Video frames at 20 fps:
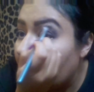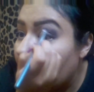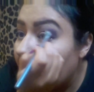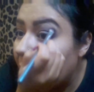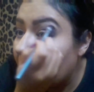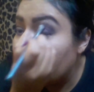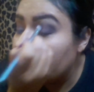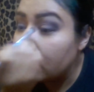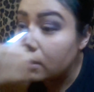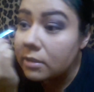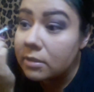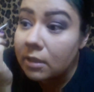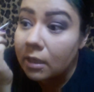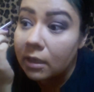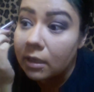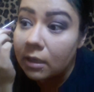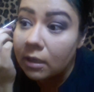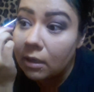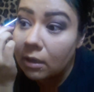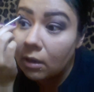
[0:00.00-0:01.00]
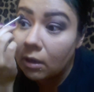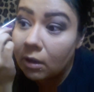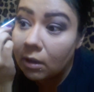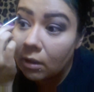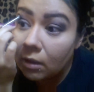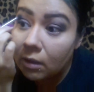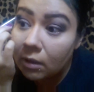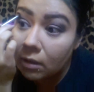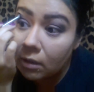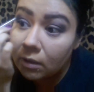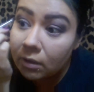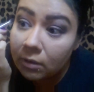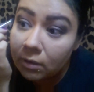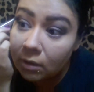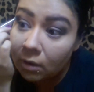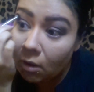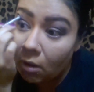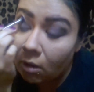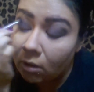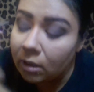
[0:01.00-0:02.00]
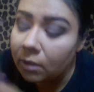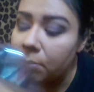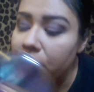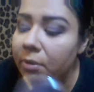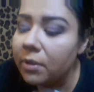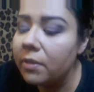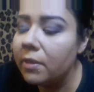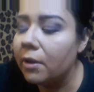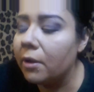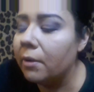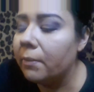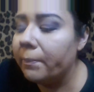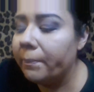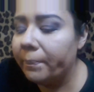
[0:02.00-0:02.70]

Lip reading: And it's like all up in there.